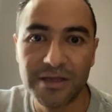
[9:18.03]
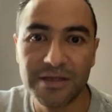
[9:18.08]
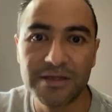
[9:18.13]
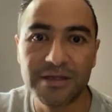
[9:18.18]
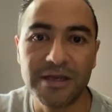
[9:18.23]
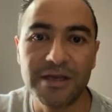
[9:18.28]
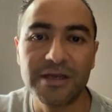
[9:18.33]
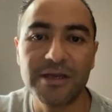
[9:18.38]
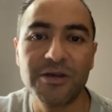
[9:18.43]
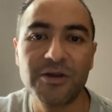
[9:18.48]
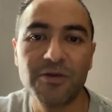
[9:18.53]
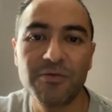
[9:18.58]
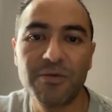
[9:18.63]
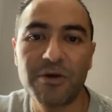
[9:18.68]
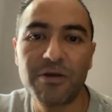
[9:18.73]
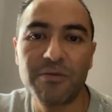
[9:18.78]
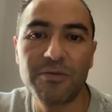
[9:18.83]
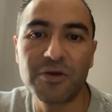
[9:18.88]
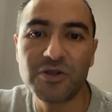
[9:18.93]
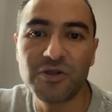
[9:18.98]
Thank you
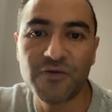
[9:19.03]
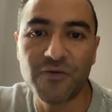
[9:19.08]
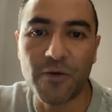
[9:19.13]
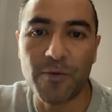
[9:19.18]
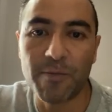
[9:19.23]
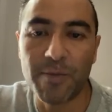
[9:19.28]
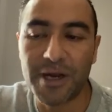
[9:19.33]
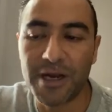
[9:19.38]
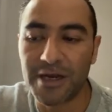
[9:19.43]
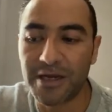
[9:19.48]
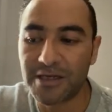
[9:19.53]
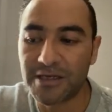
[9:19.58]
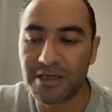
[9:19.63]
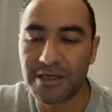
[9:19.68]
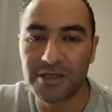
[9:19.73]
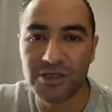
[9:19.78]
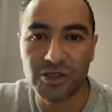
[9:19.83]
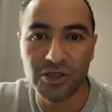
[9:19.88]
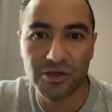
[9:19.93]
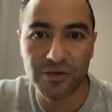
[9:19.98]
very much for paying
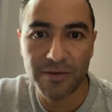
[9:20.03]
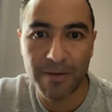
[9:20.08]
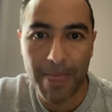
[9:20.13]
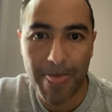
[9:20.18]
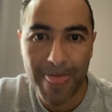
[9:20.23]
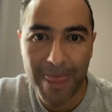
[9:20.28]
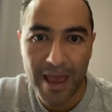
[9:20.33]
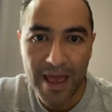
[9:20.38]
attention.